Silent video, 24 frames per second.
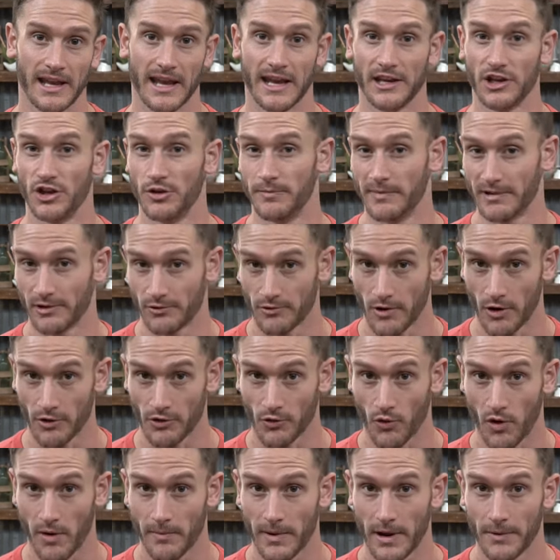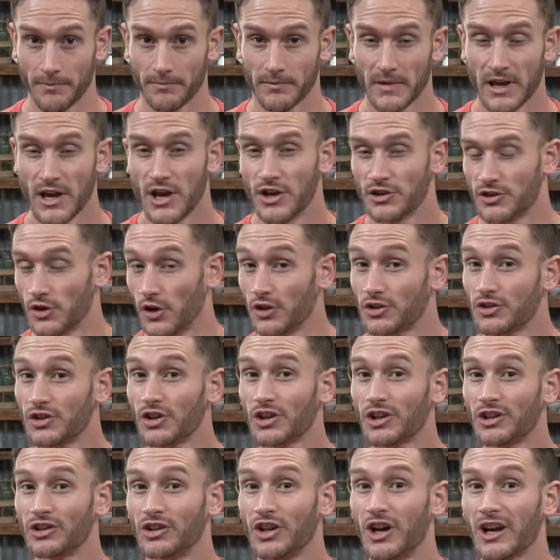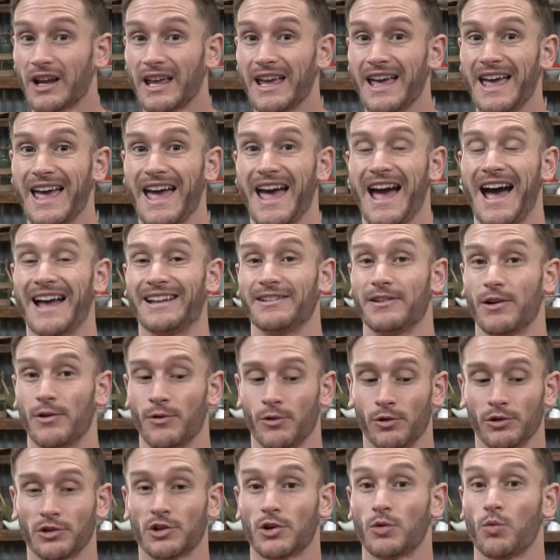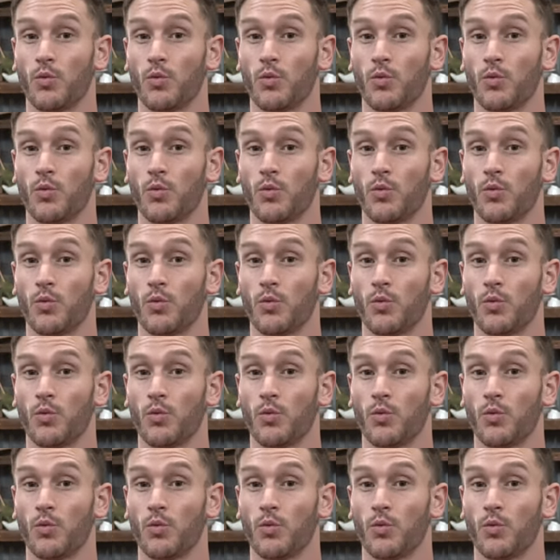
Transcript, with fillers: in human growth hormone. So it took a look at older